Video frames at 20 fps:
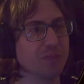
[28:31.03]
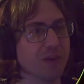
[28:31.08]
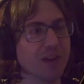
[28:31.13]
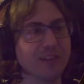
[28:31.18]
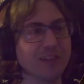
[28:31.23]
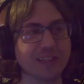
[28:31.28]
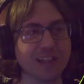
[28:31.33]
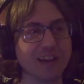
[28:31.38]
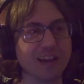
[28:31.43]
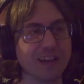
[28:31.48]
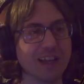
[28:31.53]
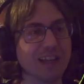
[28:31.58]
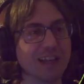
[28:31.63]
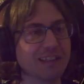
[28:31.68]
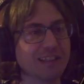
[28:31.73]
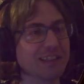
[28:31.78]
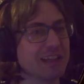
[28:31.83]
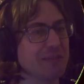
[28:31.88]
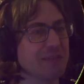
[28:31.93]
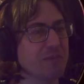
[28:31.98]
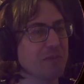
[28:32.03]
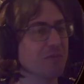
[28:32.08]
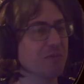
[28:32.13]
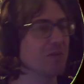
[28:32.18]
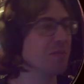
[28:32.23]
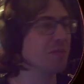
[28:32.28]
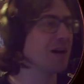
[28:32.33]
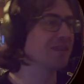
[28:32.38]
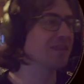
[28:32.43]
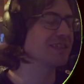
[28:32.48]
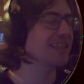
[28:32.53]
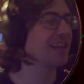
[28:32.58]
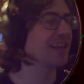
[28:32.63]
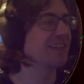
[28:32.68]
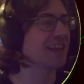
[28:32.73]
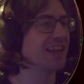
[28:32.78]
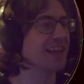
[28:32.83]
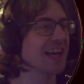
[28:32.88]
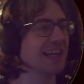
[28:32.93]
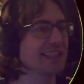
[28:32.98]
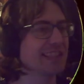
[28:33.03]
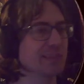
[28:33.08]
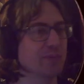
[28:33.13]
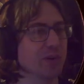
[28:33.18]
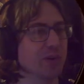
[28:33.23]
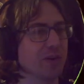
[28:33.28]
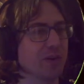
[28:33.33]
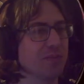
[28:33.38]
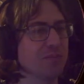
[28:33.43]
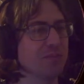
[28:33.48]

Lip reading: and like literally we were about to get that last one.